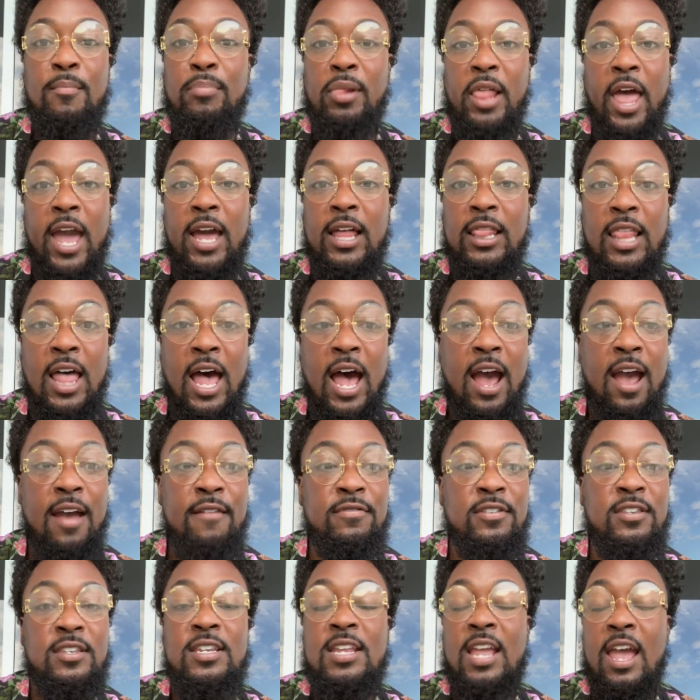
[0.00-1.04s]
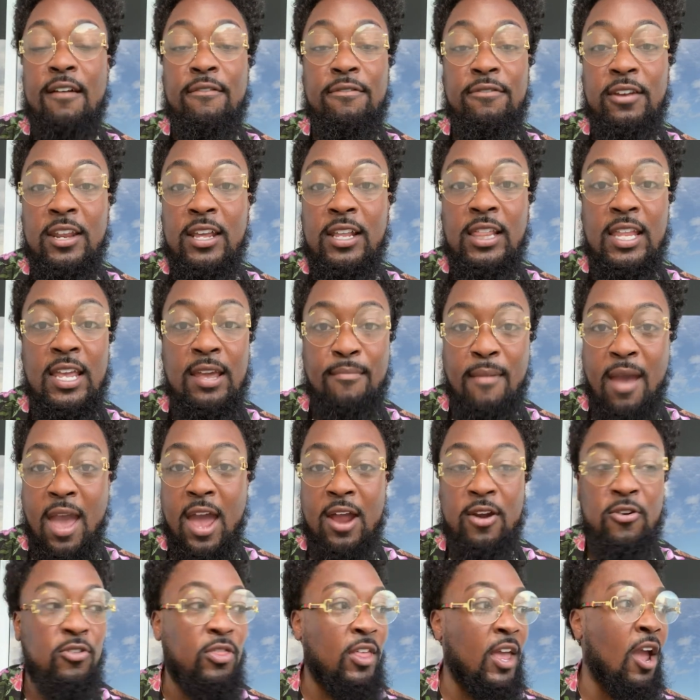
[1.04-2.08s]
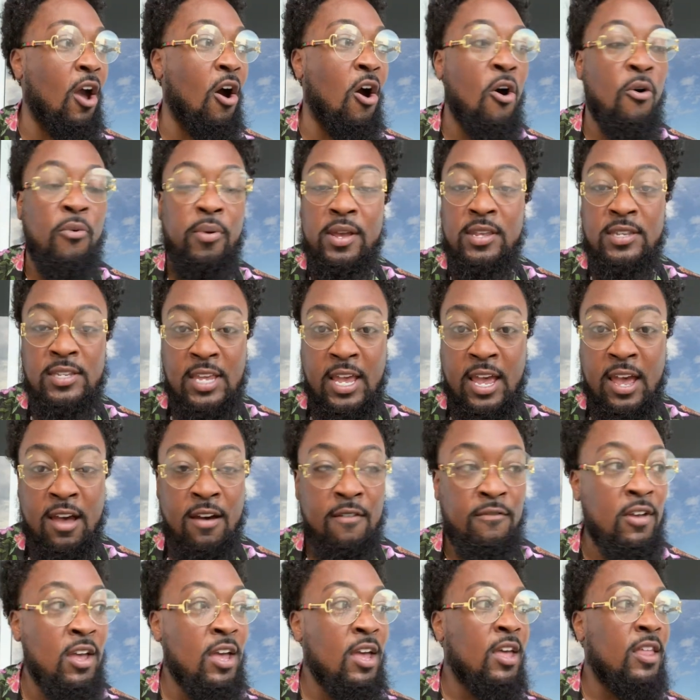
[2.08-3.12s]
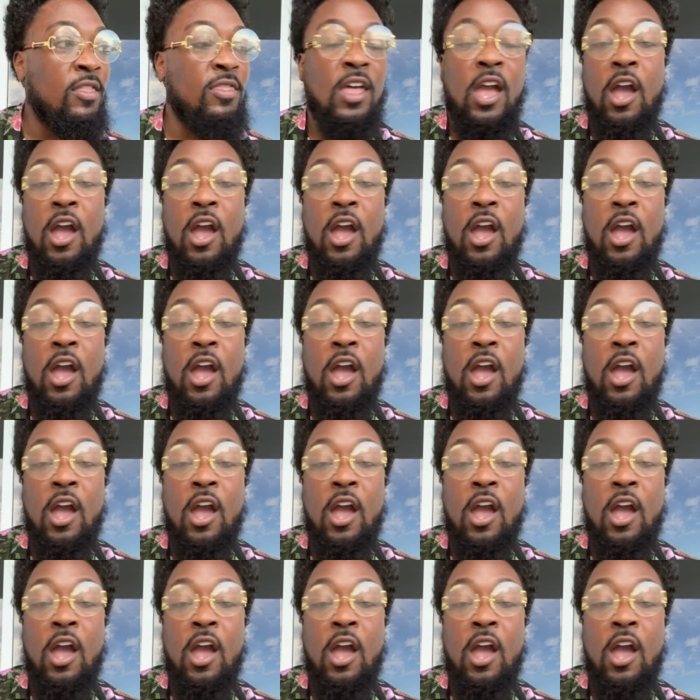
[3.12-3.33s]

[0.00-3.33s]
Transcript: Black lives definitely matter. They always have.